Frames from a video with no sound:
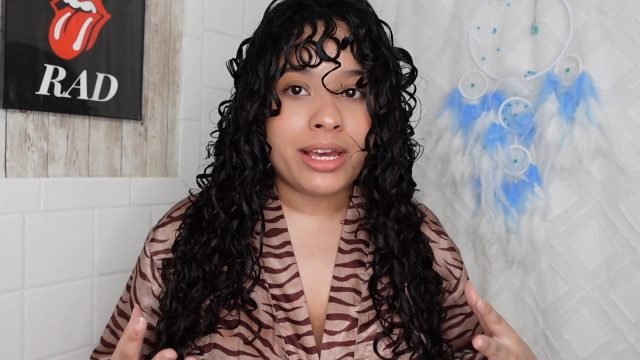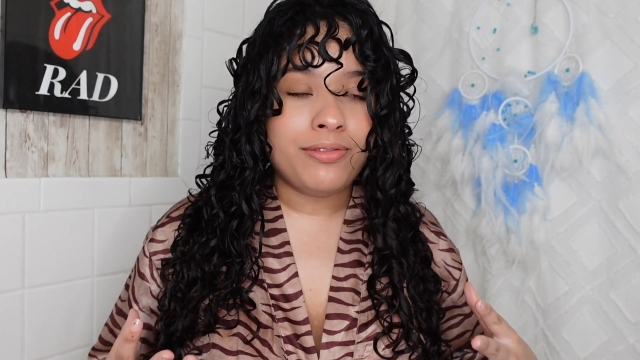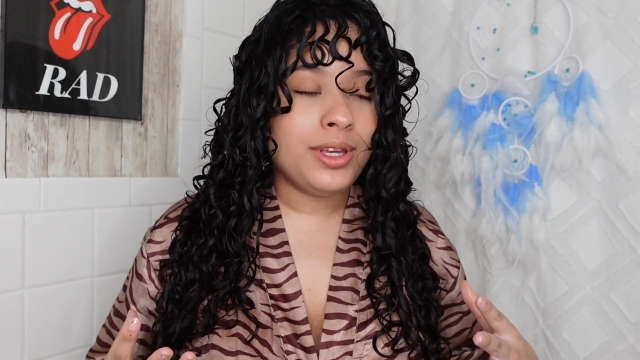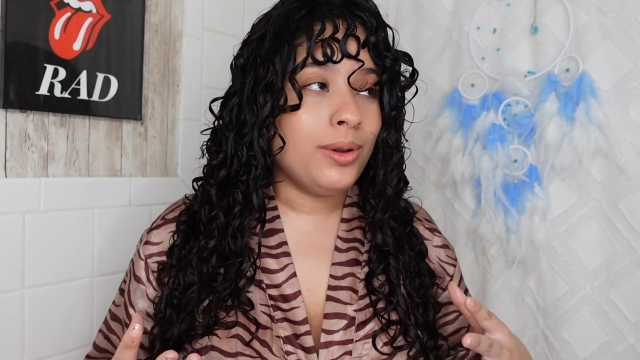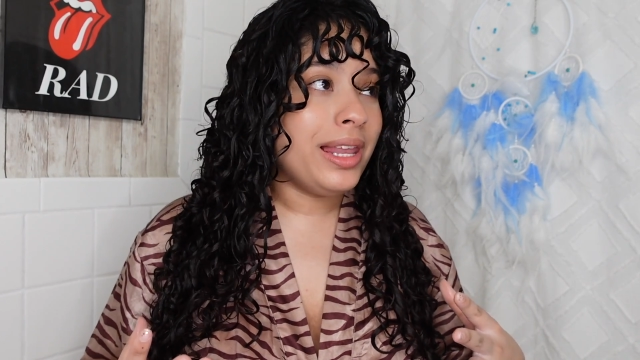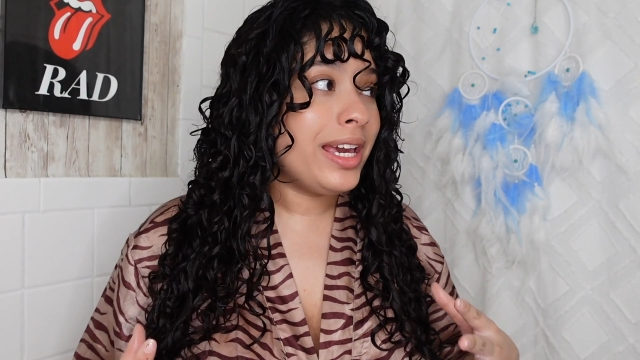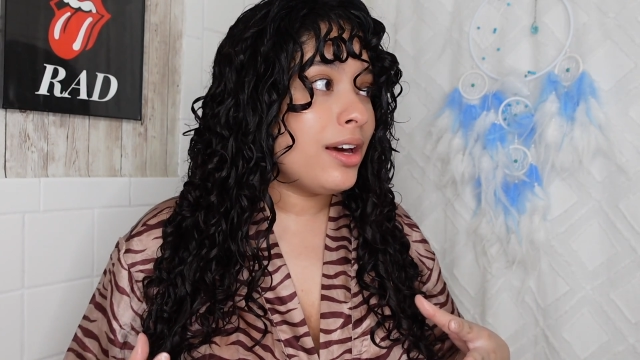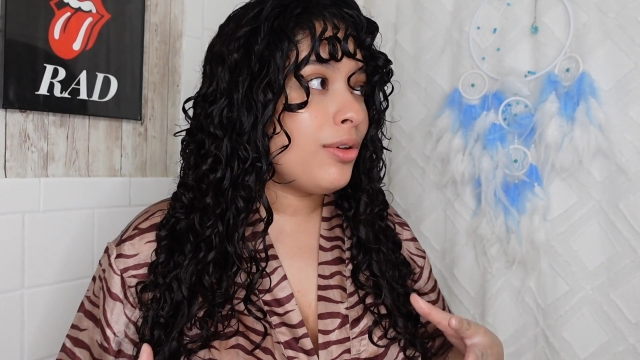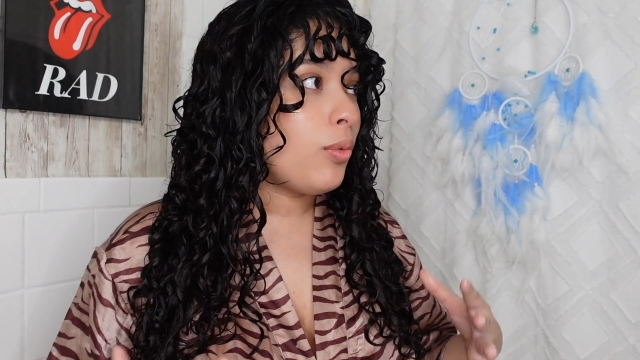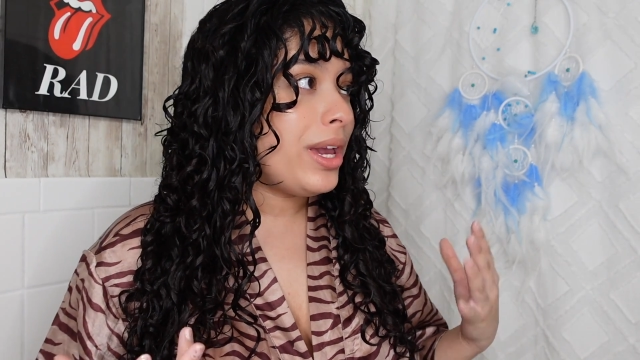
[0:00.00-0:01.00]
I feel
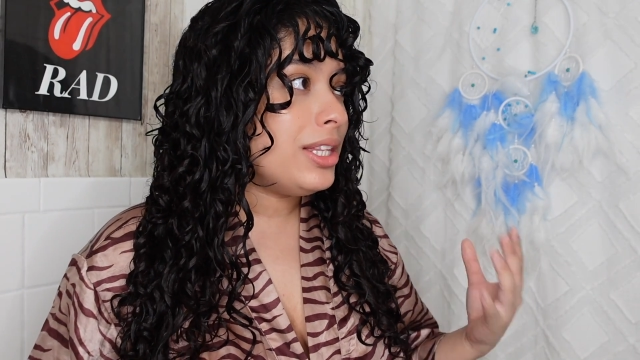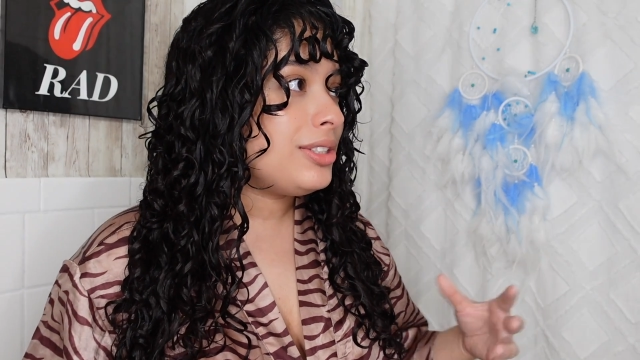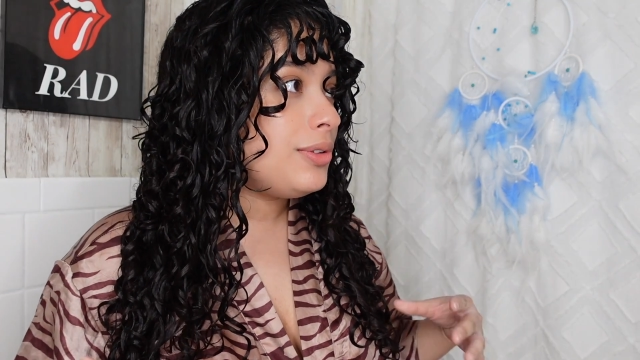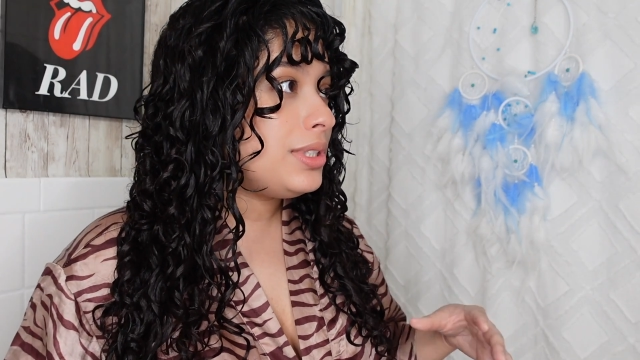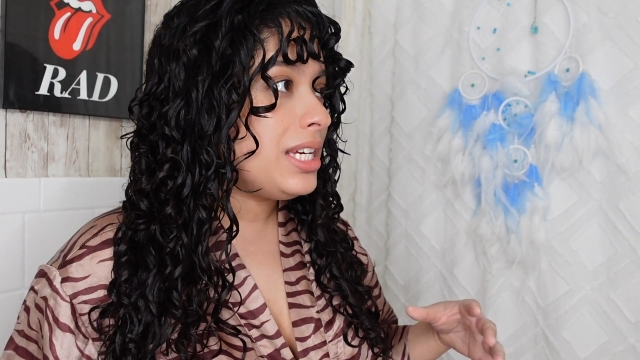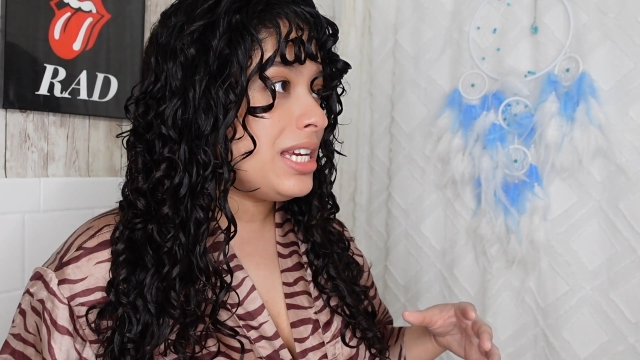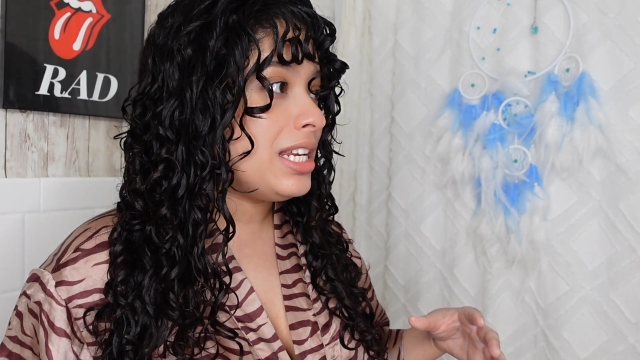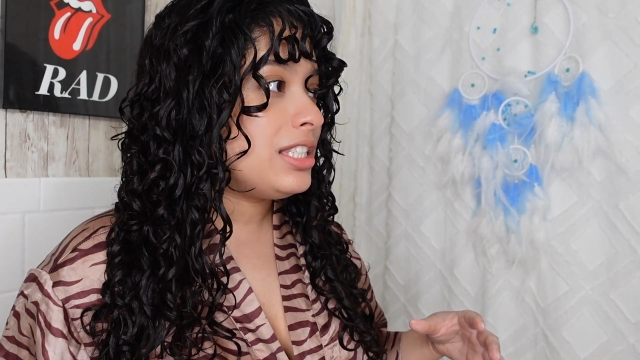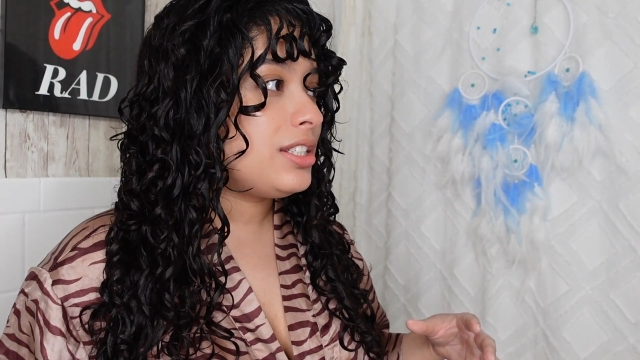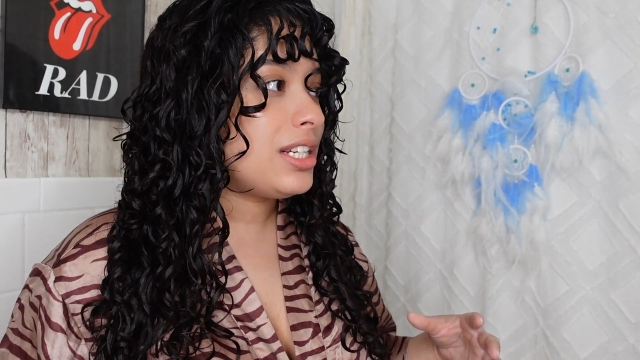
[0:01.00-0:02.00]
like the way this
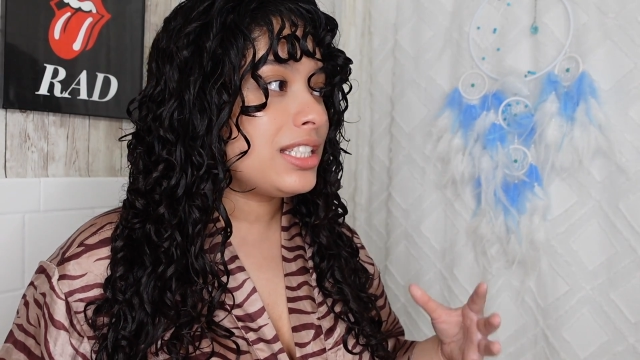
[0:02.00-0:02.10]
routine is